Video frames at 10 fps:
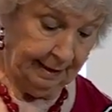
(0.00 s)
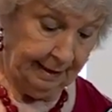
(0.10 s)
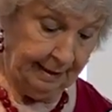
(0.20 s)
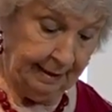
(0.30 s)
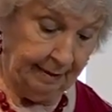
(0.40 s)

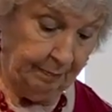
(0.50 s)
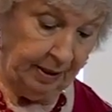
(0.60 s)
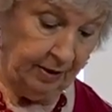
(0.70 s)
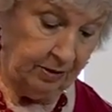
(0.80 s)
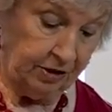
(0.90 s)
He can
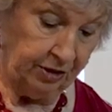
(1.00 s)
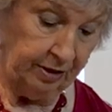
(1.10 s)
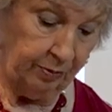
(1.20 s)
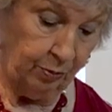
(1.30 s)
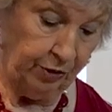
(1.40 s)
embarrass you
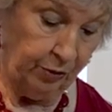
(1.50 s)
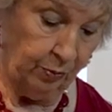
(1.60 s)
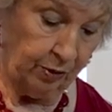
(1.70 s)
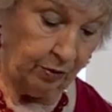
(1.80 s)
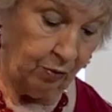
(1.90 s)
to where you
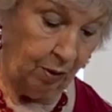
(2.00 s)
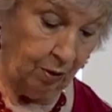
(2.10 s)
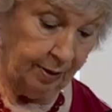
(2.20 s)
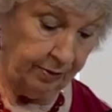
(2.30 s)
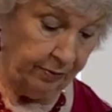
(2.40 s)
want to crawl
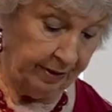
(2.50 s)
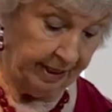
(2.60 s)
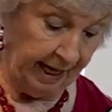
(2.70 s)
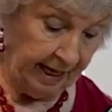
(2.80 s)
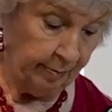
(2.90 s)
under the
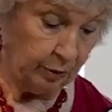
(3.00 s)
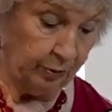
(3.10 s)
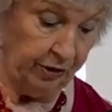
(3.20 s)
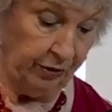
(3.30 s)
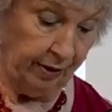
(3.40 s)
table
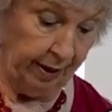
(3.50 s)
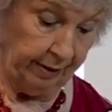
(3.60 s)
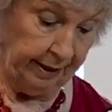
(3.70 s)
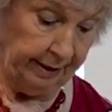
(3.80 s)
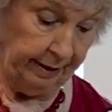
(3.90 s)
when you're out
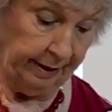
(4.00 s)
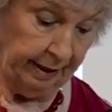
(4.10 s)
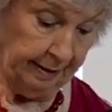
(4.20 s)
eating